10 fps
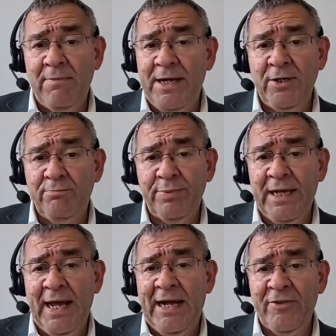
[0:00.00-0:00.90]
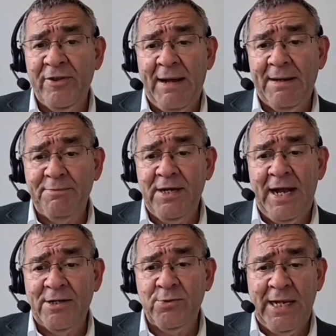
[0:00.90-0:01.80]
that may not be how the
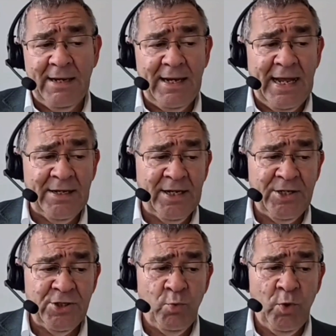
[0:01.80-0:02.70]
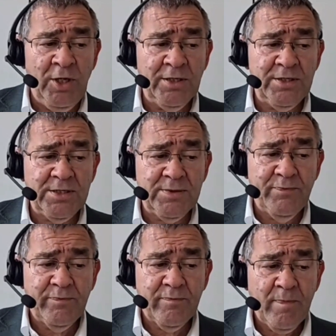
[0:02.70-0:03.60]
actual allocation
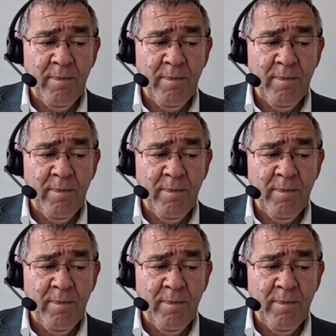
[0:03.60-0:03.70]
works.